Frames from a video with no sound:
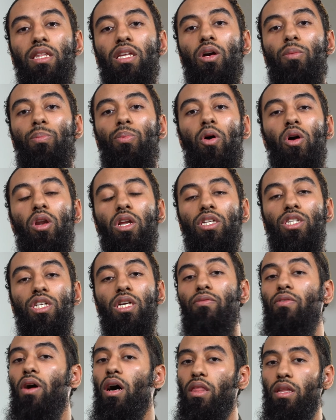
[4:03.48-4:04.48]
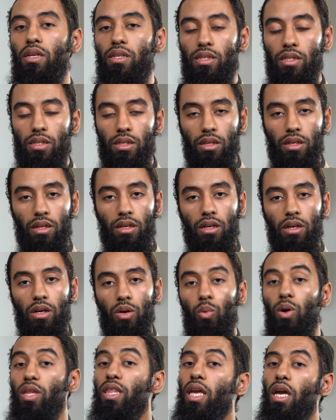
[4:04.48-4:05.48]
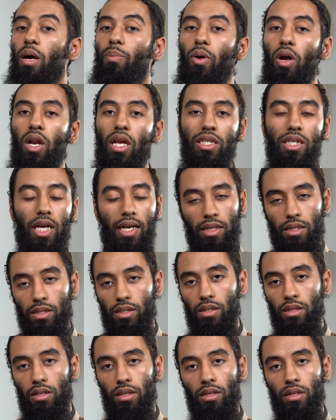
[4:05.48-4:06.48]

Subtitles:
the apology of others. When they apologize,